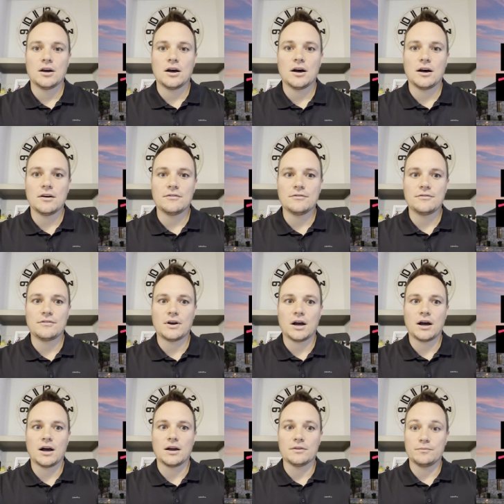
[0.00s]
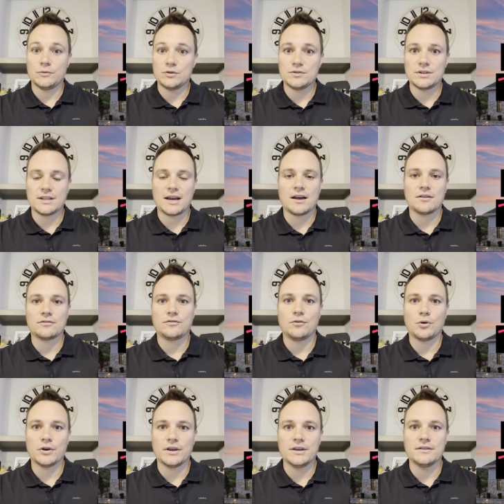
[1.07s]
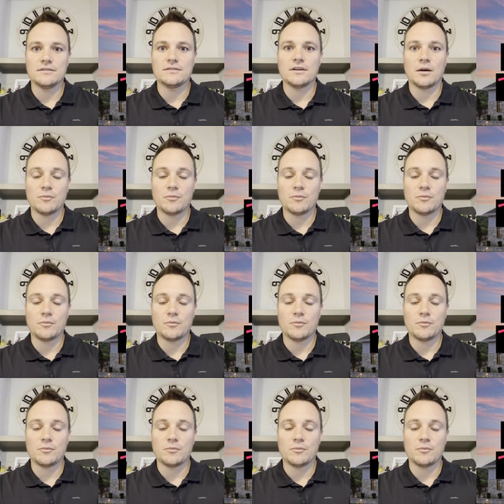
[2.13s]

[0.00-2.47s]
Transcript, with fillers: of uh, using the house for is